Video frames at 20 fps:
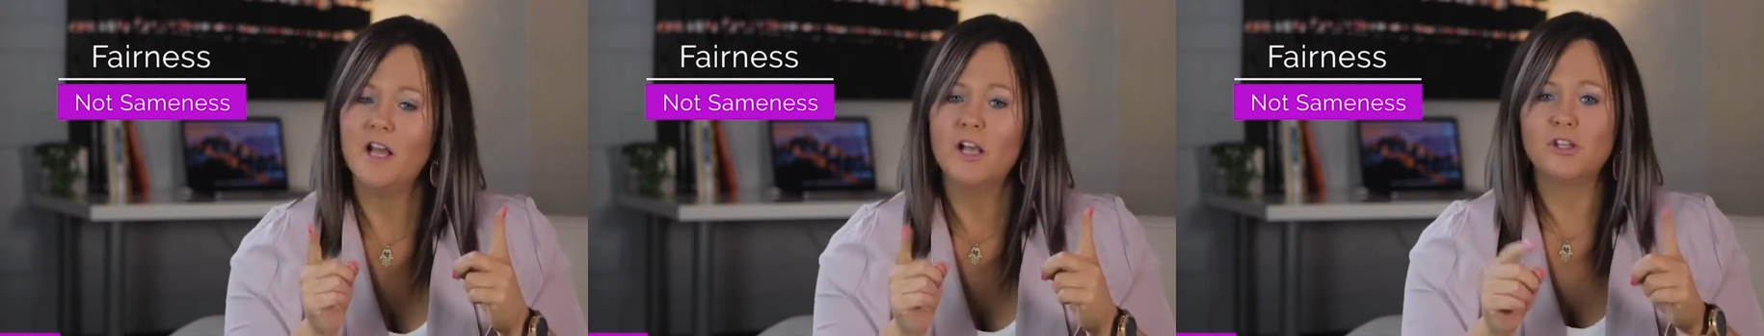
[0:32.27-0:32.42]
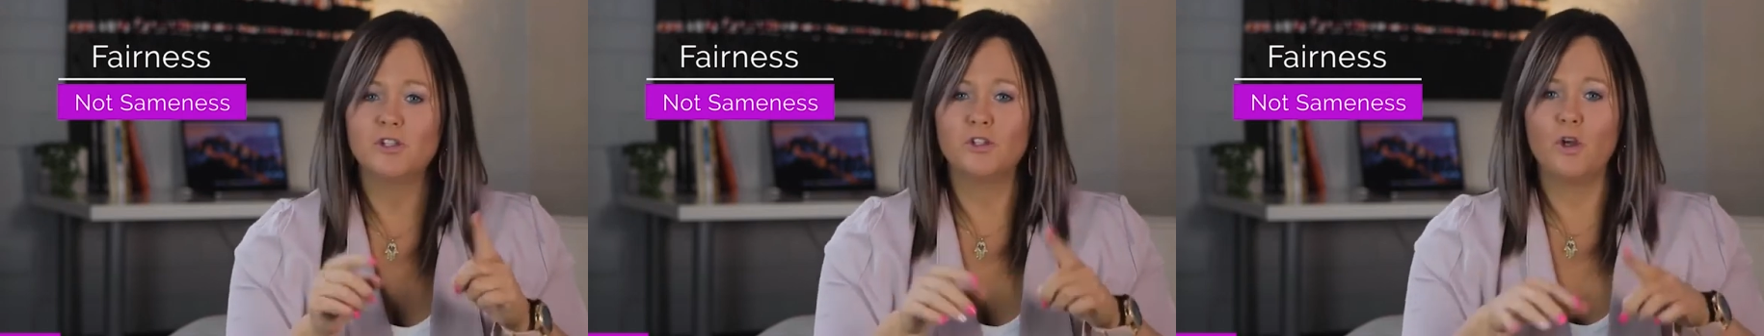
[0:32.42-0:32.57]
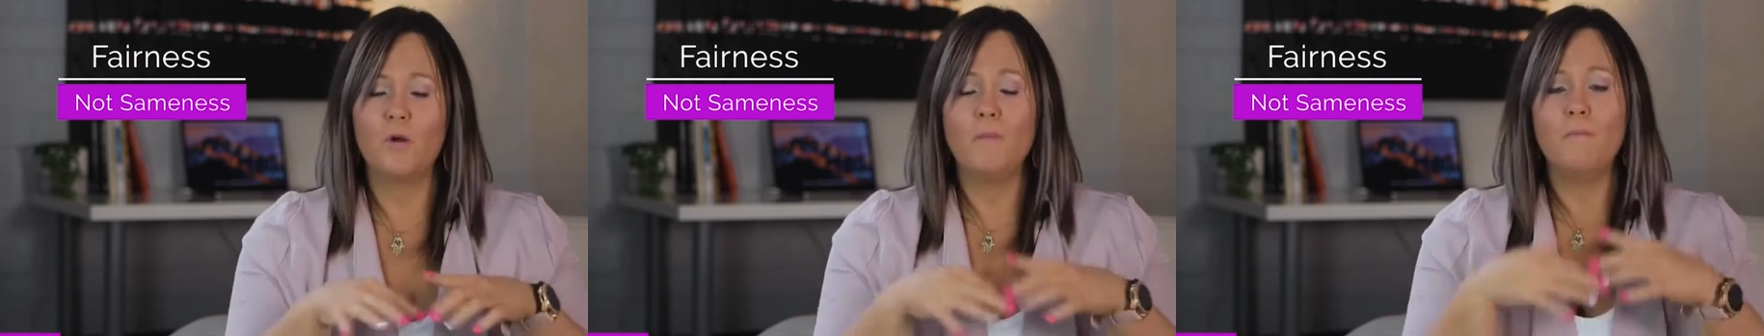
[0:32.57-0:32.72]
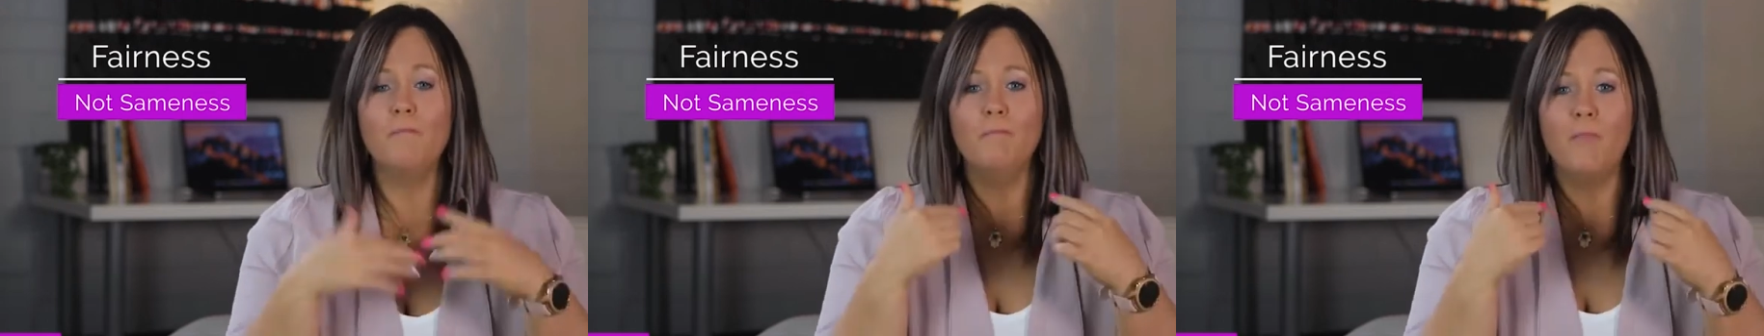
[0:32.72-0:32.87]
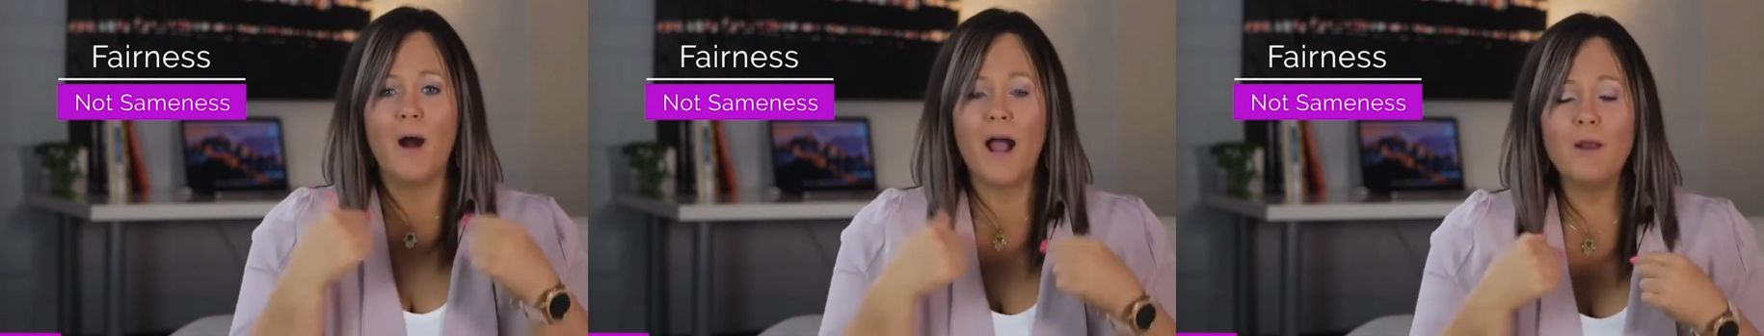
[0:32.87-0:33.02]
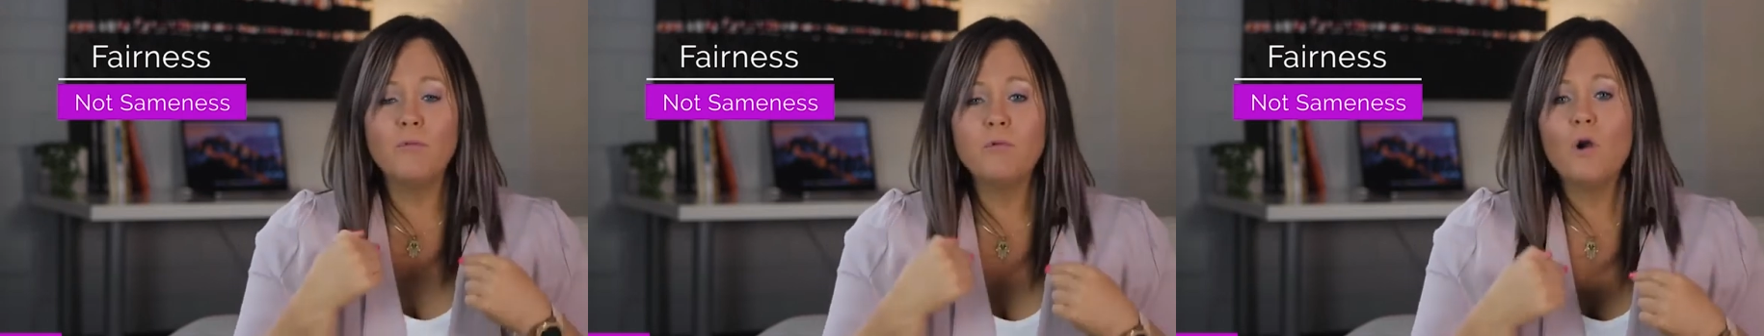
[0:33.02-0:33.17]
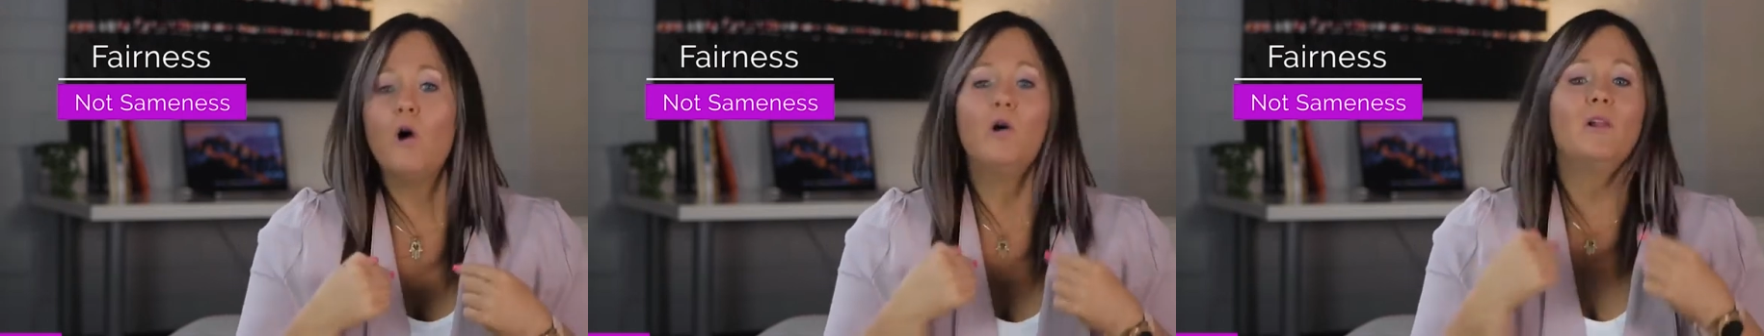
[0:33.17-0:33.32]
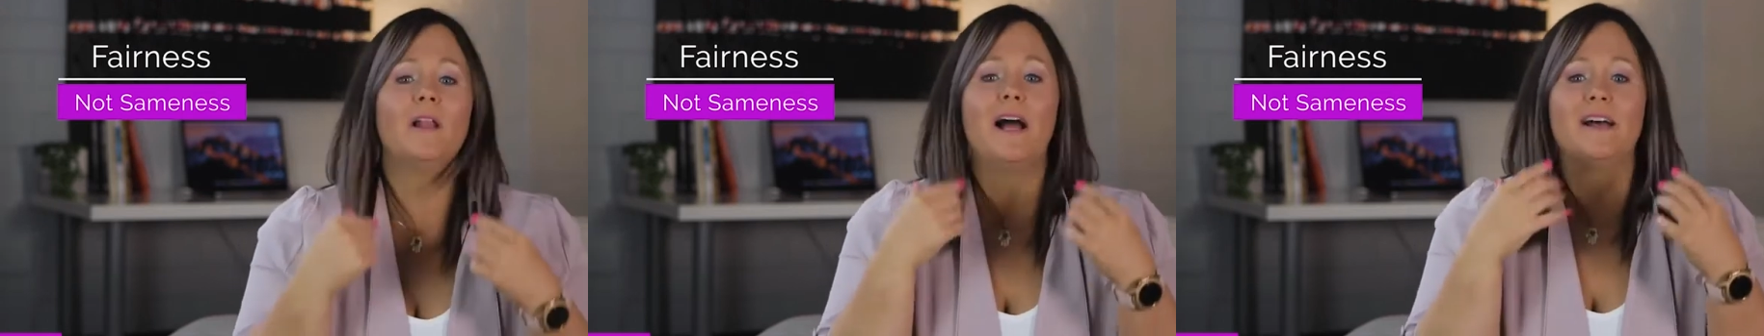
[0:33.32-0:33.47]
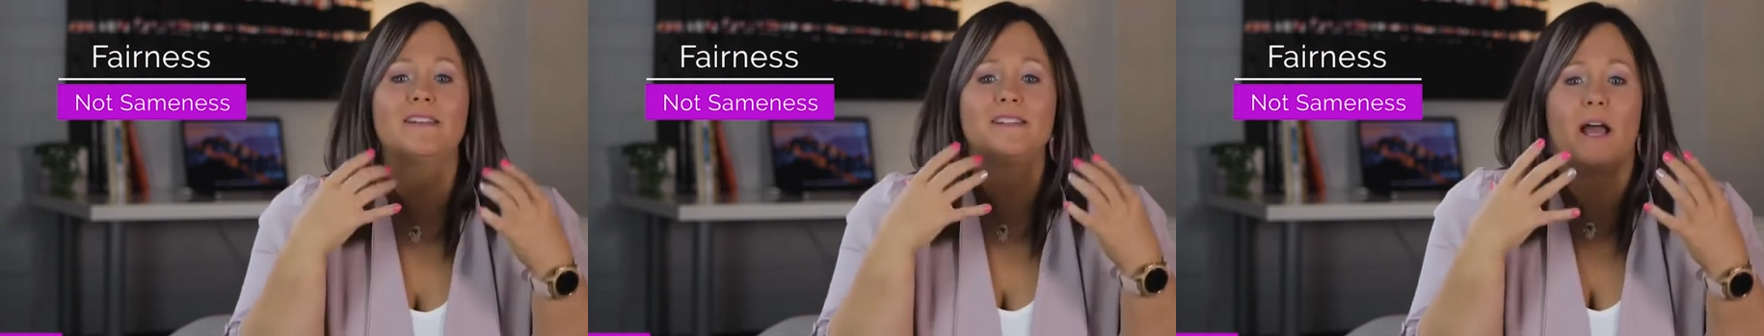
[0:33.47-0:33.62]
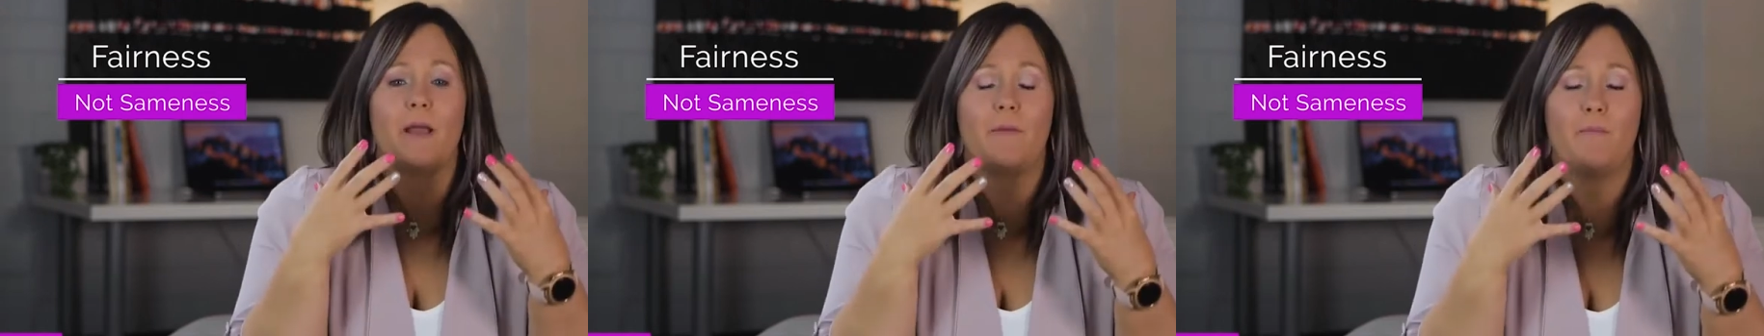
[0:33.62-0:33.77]
So my role
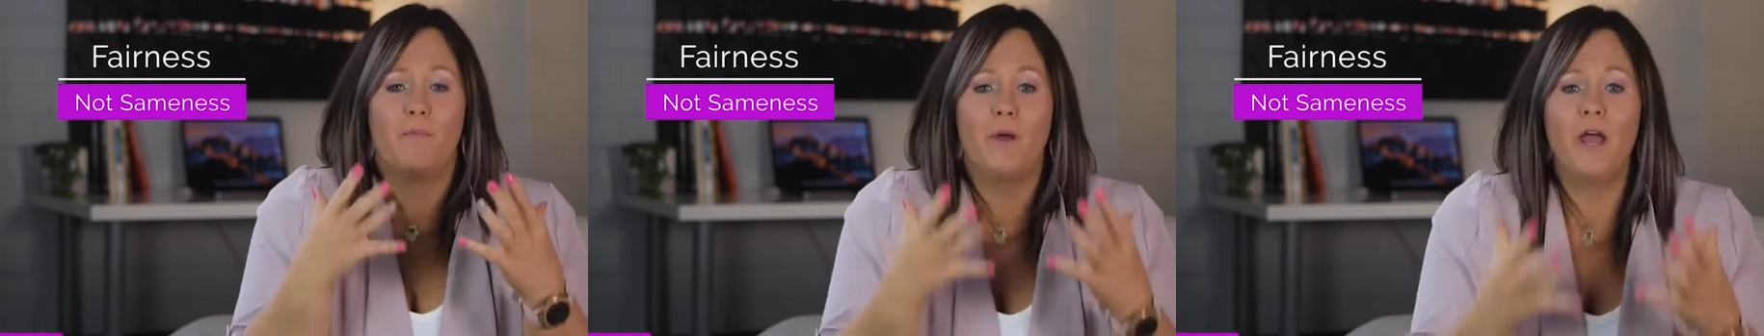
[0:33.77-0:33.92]
as a